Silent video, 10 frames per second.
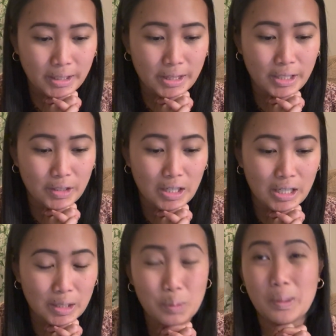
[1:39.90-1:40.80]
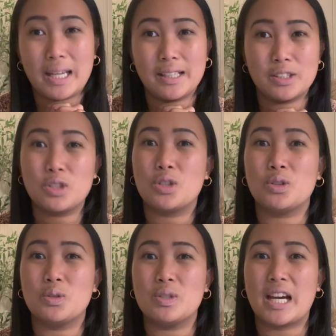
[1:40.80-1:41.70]
there are ways
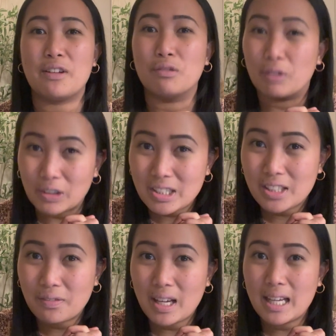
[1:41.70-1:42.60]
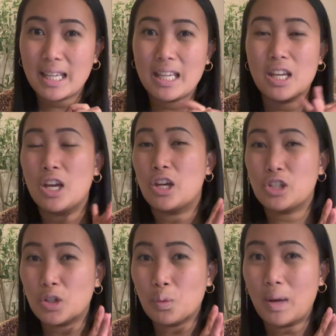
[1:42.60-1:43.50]
to diversify
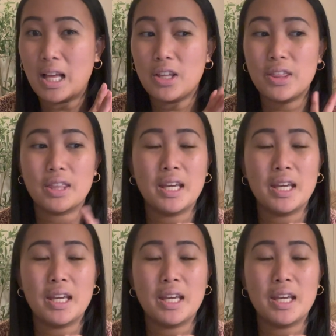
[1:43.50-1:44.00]
your wealth,